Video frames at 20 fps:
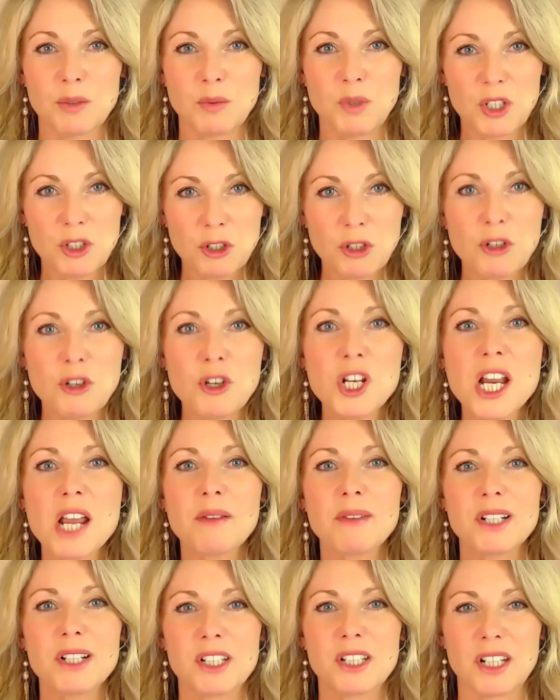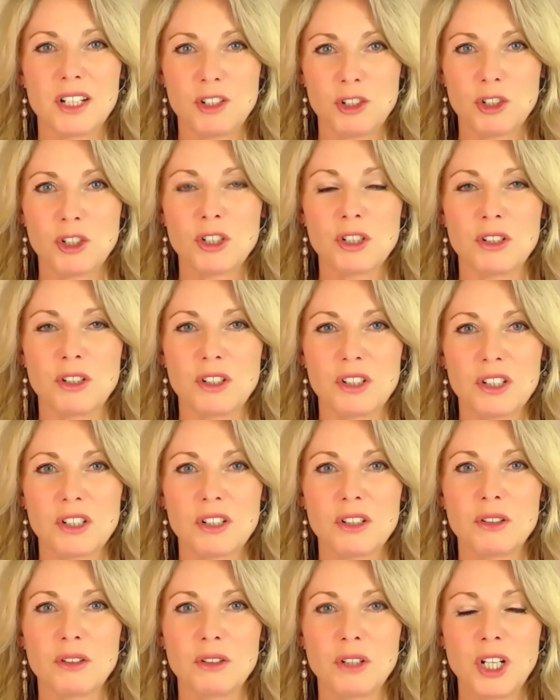We turn our attention
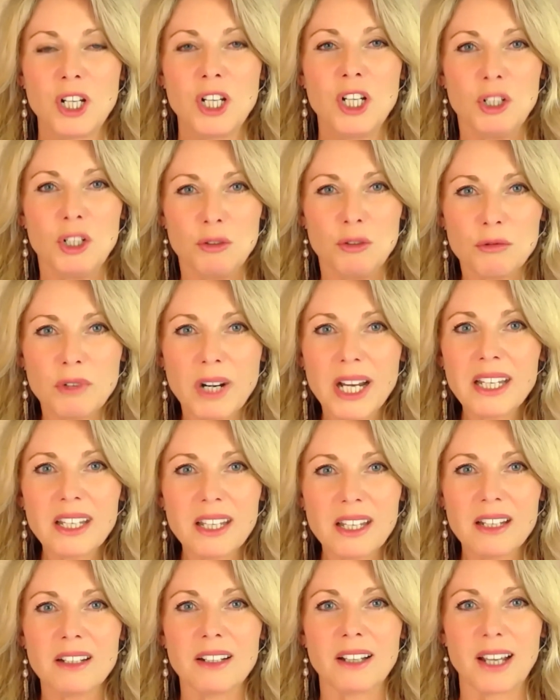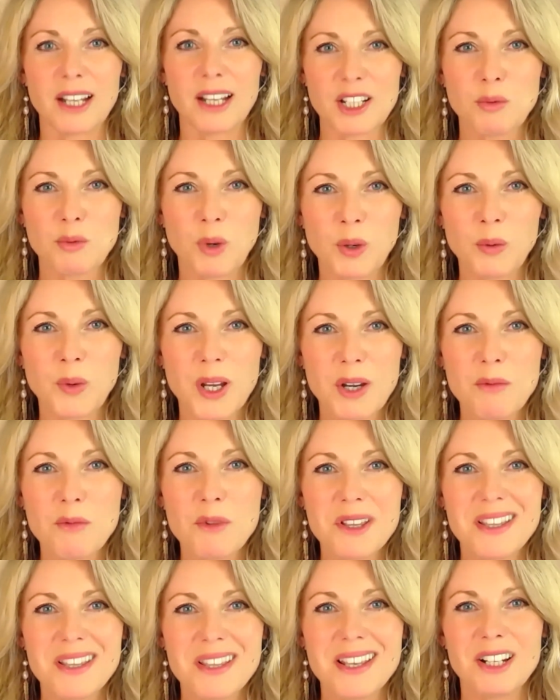to recognize what we're
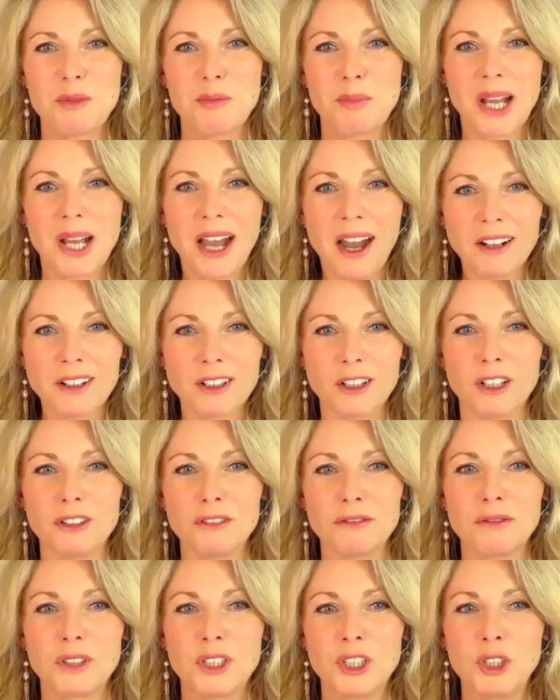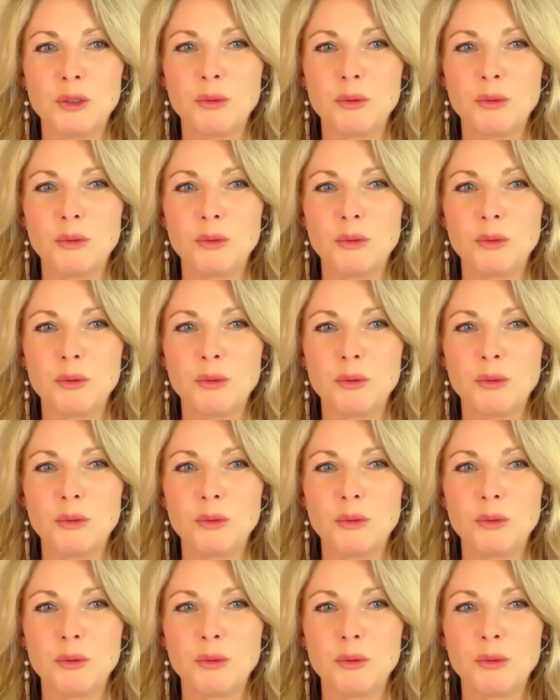within and part of,